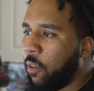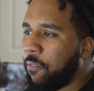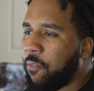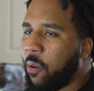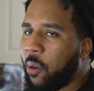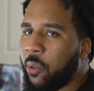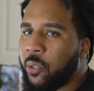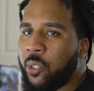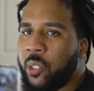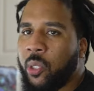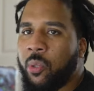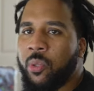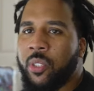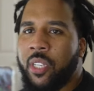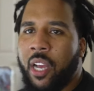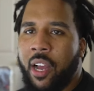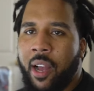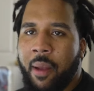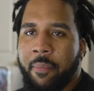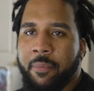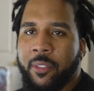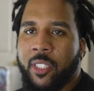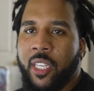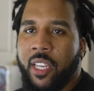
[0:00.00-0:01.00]
The first two
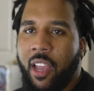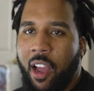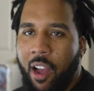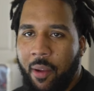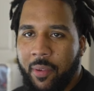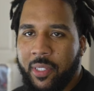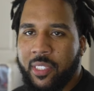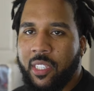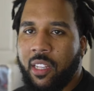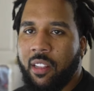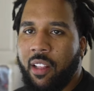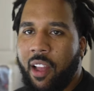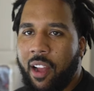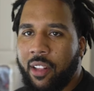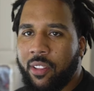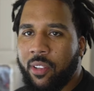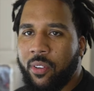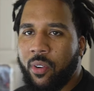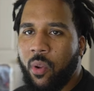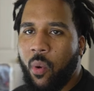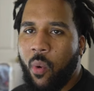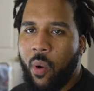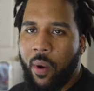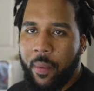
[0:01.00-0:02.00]
times, he obviously locked
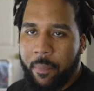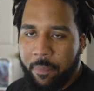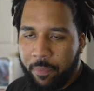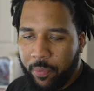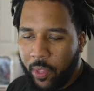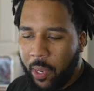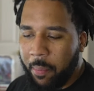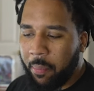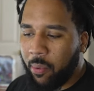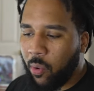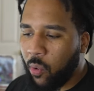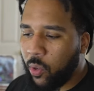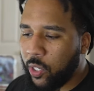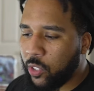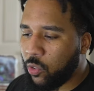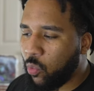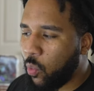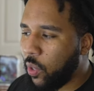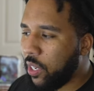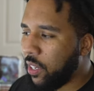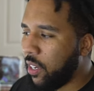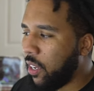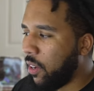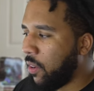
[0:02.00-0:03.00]
the door. They broke his
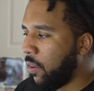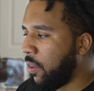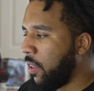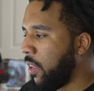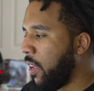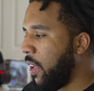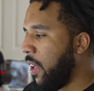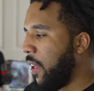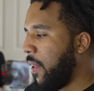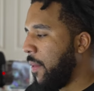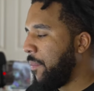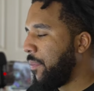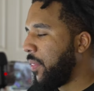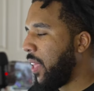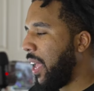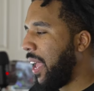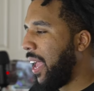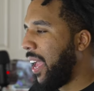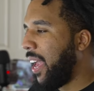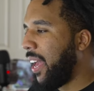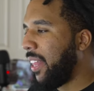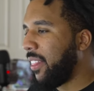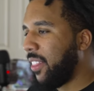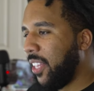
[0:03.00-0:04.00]
window.
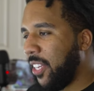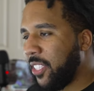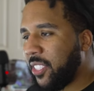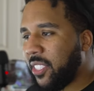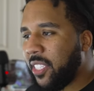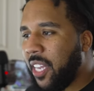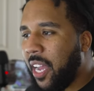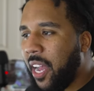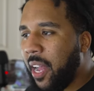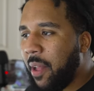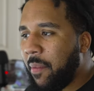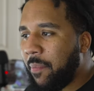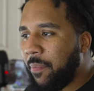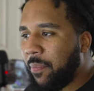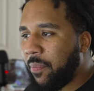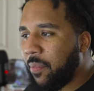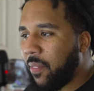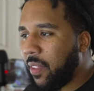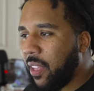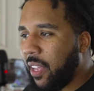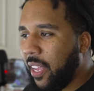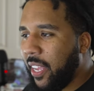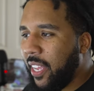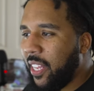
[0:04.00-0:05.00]
And this time,
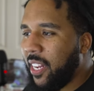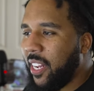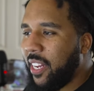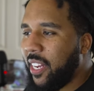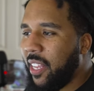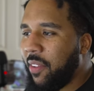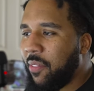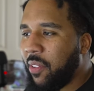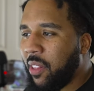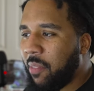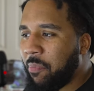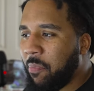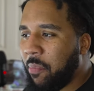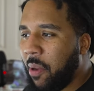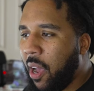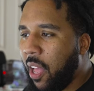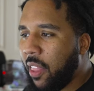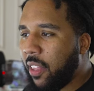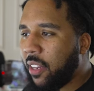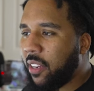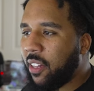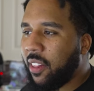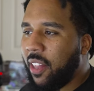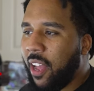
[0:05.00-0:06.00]
he didn't even
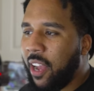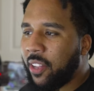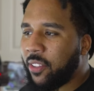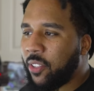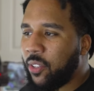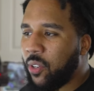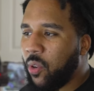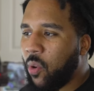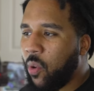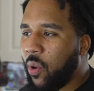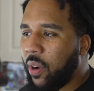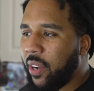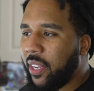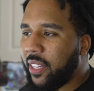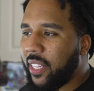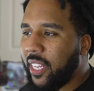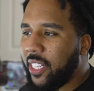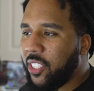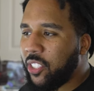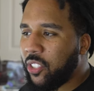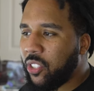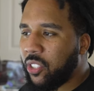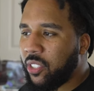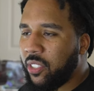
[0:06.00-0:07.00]
bother to lock the door and
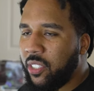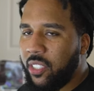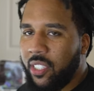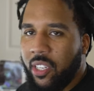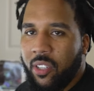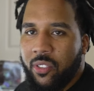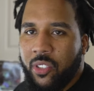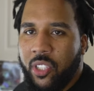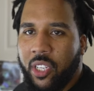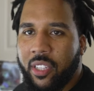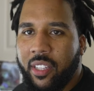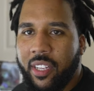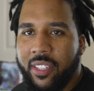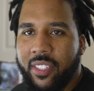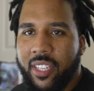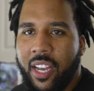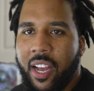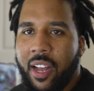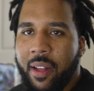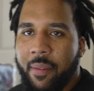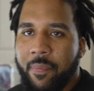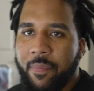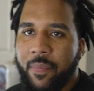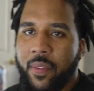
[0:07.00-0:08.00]
they just, you know, took their
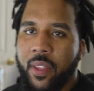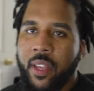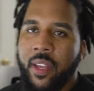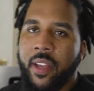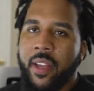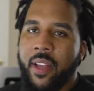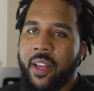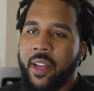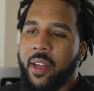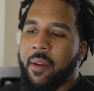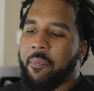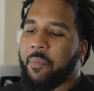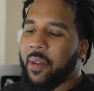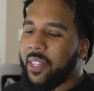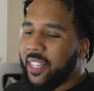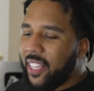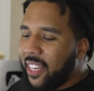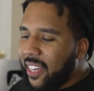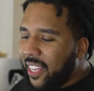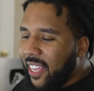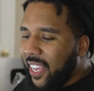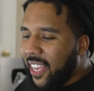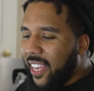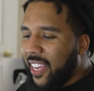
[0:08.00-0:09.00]
time. But
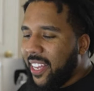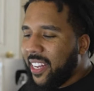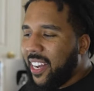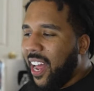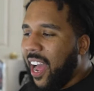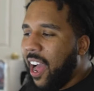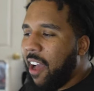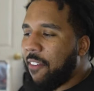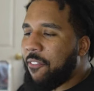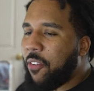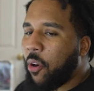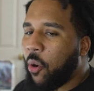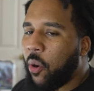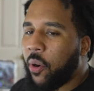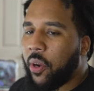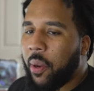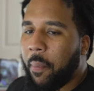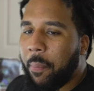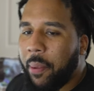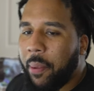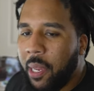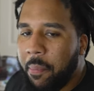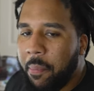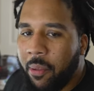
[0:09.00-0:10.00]
then again, I've heard
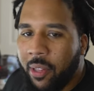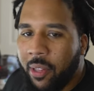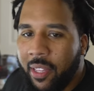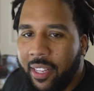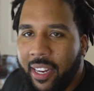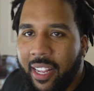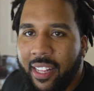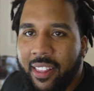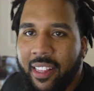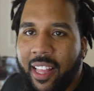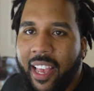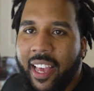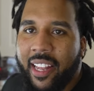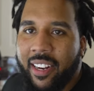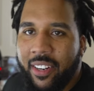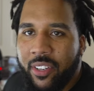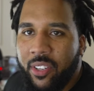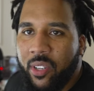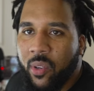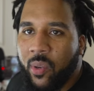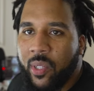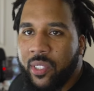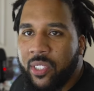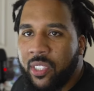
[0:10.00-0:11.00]
of people in Atlanta
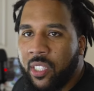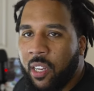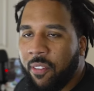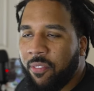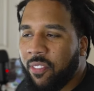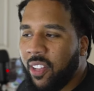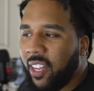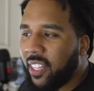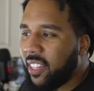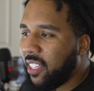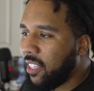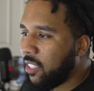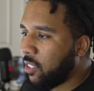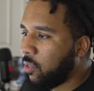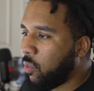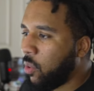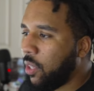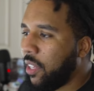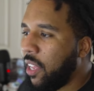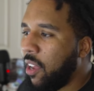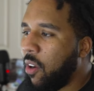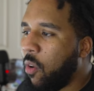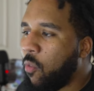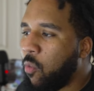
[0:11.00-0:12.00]
doing stuff like this
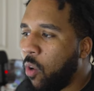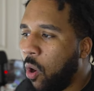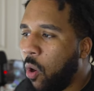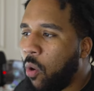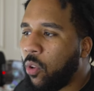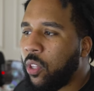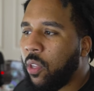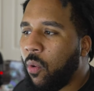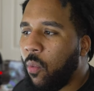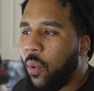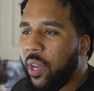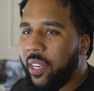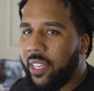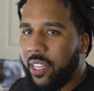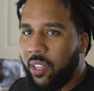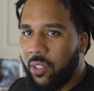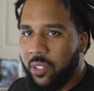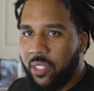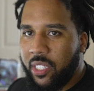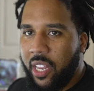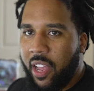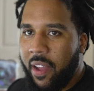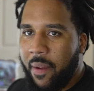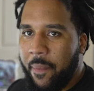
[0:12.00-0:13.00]
where they'll roll the
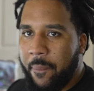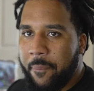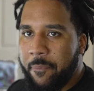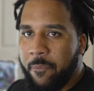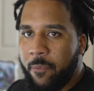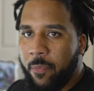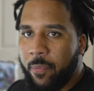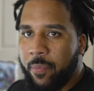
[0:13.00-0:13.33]
windows down.